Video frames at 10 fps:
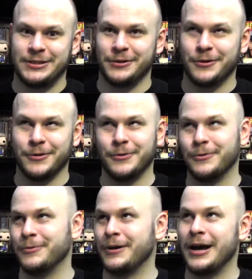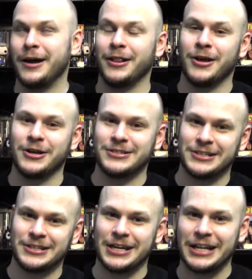so I lost
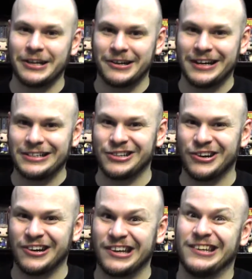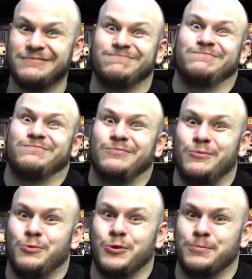$1 at Target.
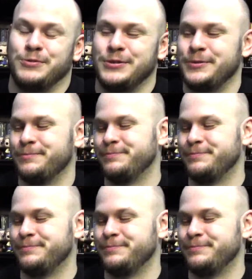Whoops. Pops.